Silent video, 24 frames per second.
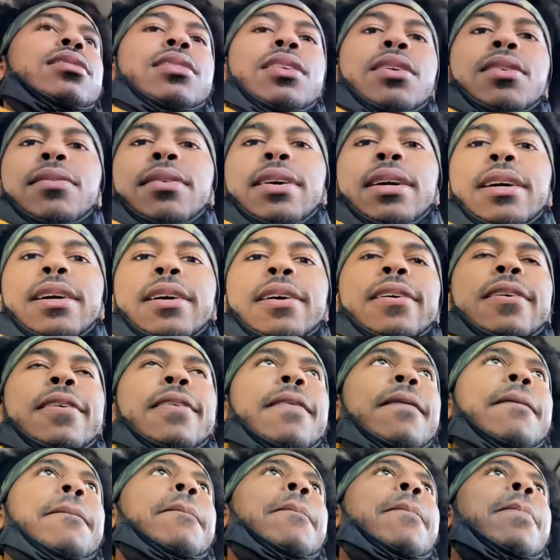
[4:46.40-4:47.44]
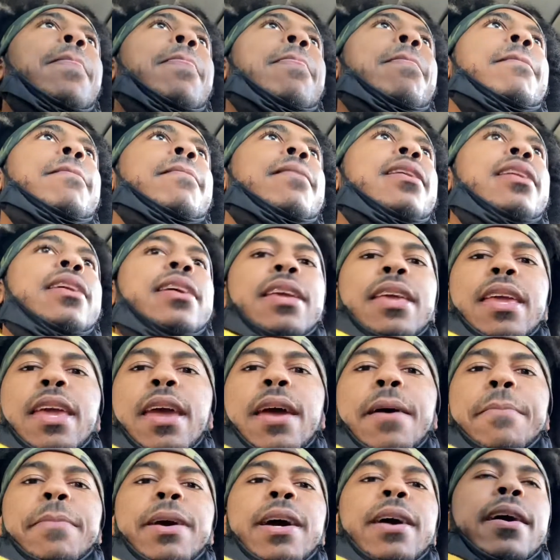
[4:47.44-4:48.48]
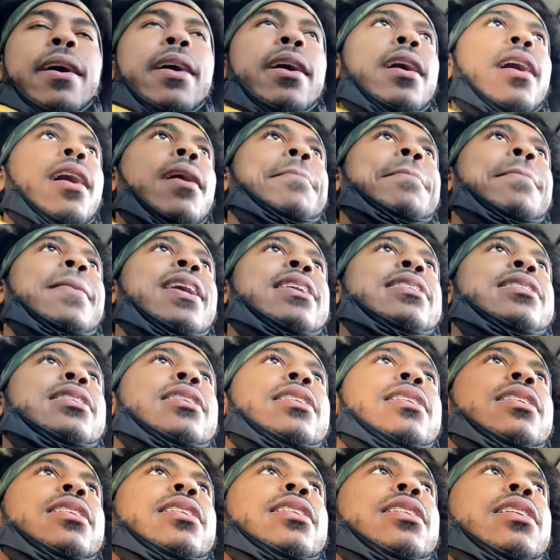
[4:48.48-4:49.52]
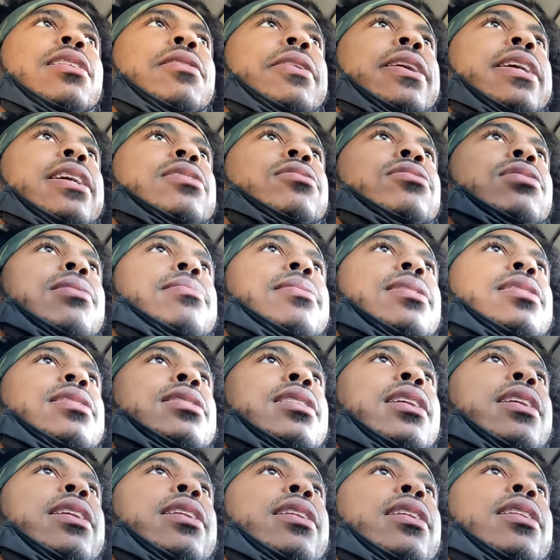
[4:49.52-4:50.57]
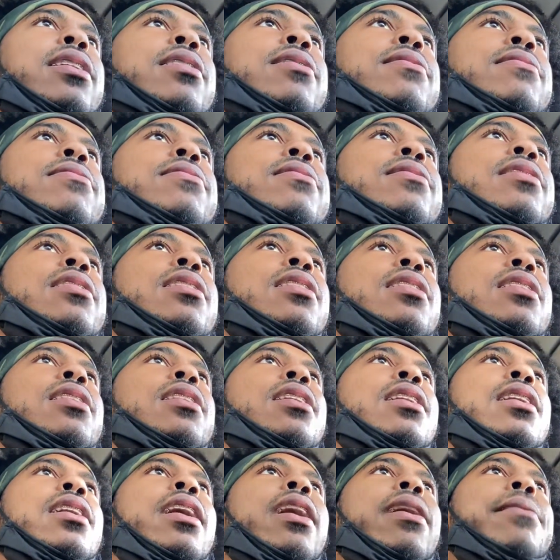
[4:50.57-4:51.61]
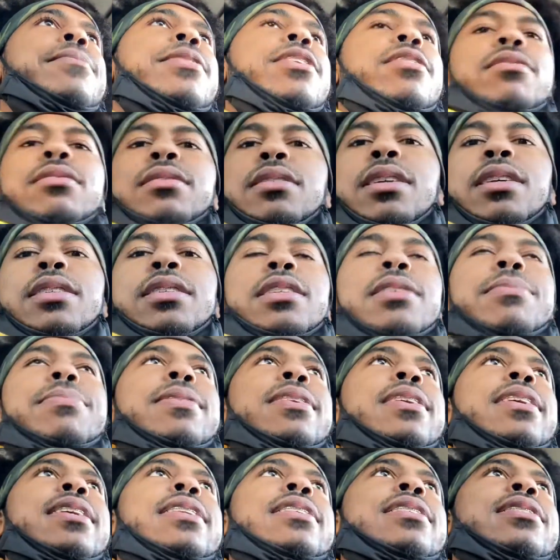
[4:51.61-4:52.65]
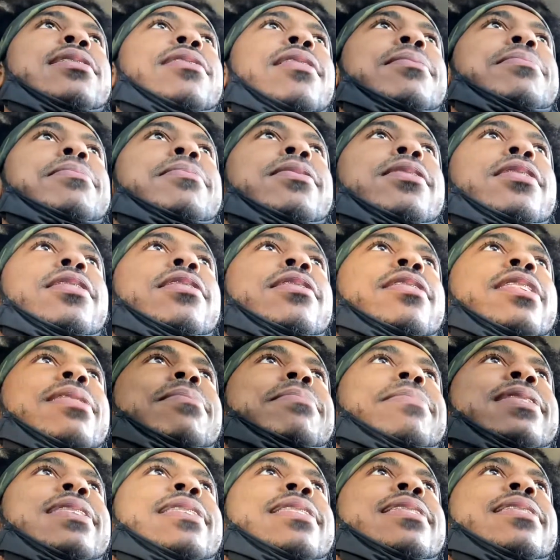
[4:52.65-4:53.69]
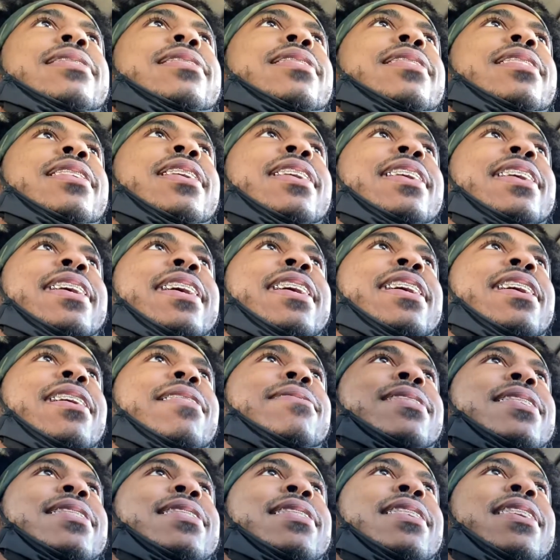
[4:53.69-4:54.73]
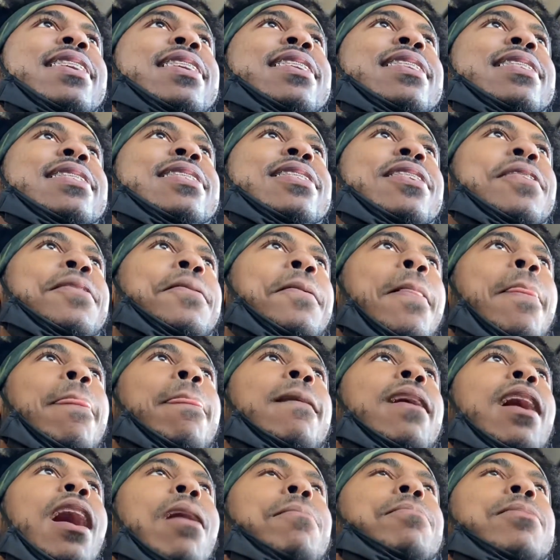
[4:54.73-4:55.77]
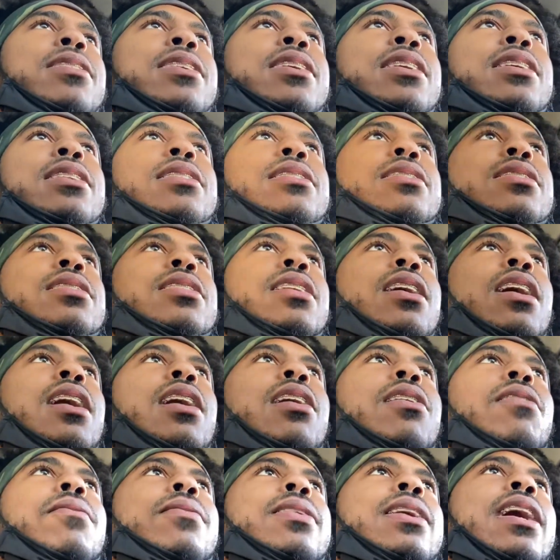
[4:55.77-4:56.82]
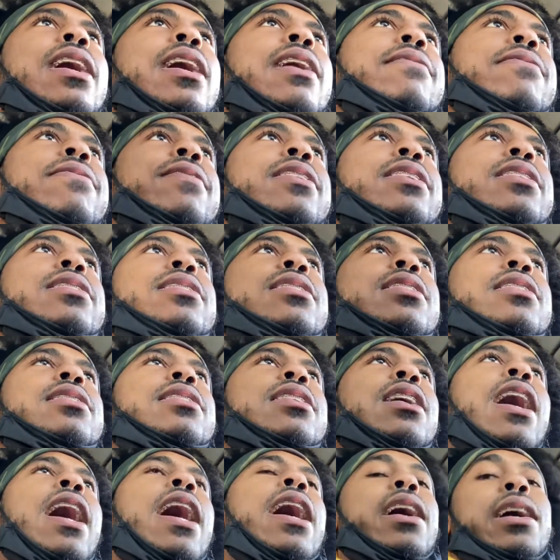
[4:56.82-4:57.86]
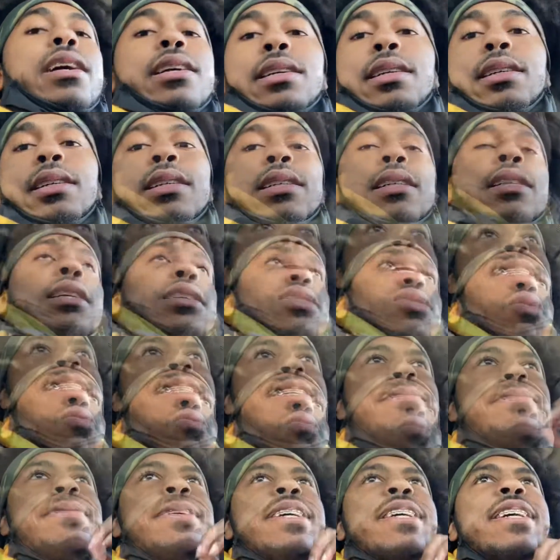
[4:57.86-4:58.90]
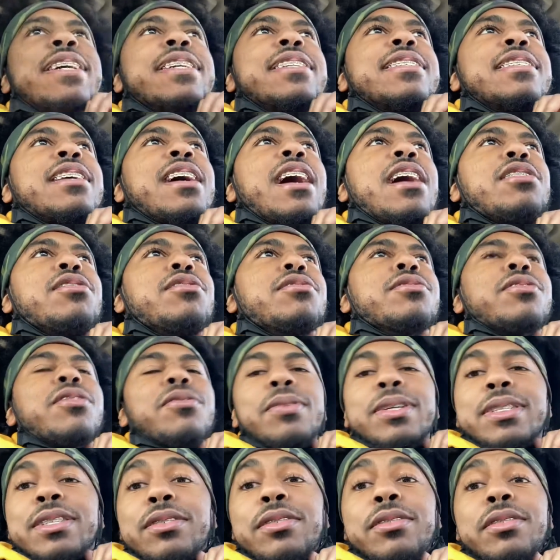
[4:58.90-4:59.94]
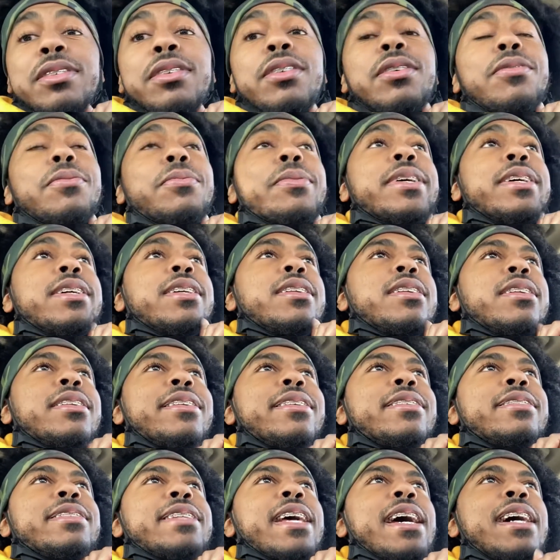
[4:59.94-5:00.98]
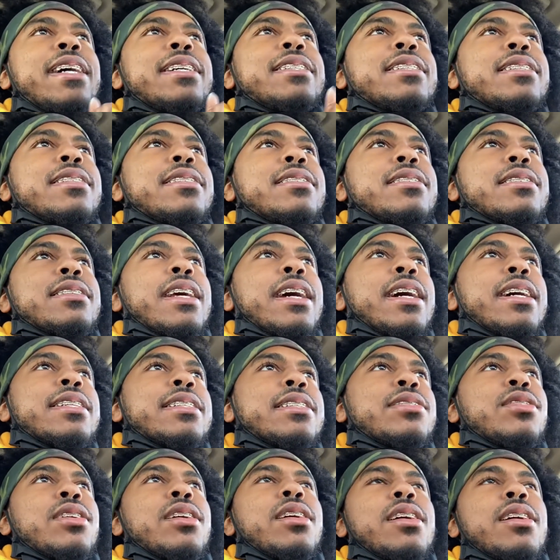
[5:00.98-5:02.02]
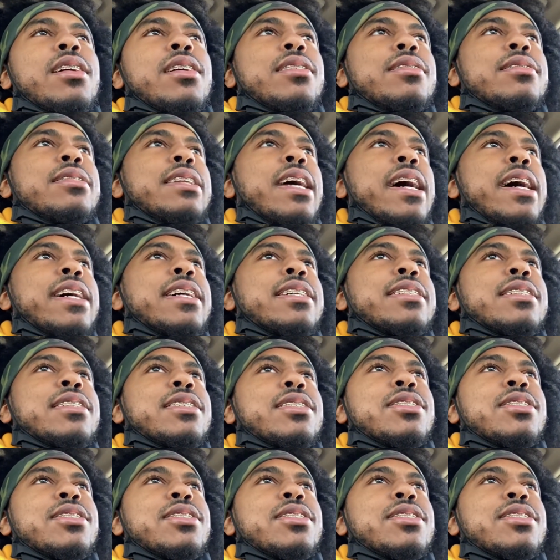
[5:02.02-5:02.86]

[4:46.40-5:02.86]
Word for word: so, turn um, left. Yeah, man, I'm about to go ahead and drop this thing off. I'm using the GPS, so I'm gonna hurry up and get off this thing. So I'm gonna get to y'all when I finish this. All right. Yeah. So Let's my go. GPS, I don't know what's going on with dash dash uh dash.